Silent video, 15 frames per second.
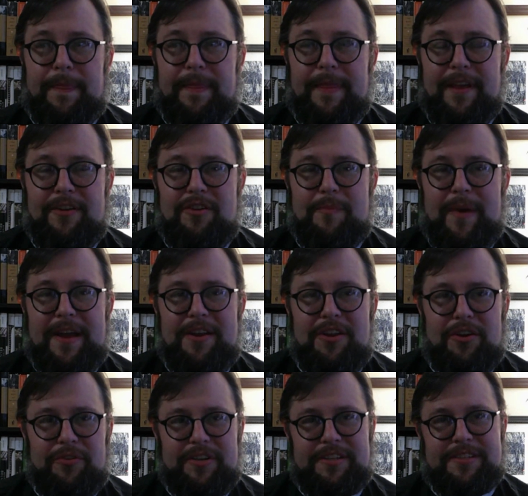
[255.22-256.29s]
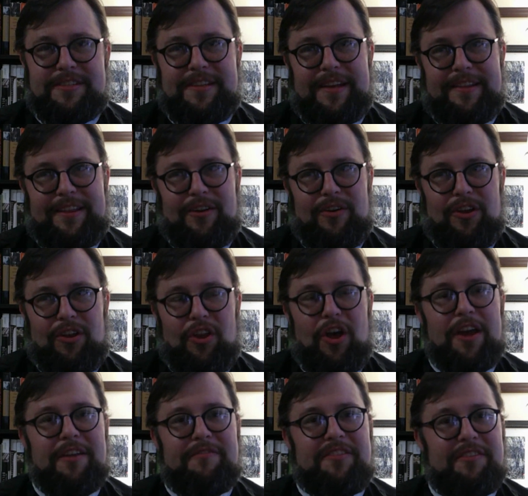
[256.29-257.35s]
Now you might notice that there are a
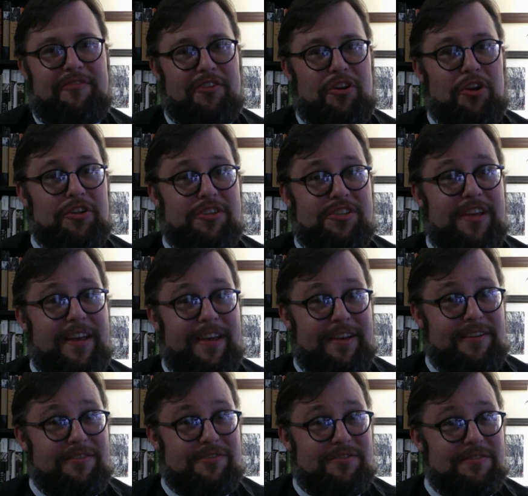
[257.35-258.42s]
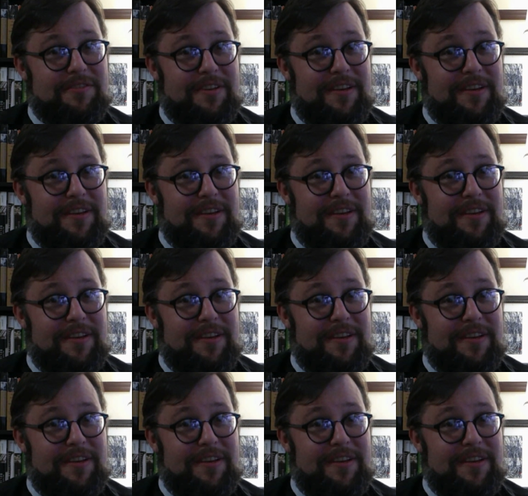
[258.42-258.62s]
lot of difficult sayings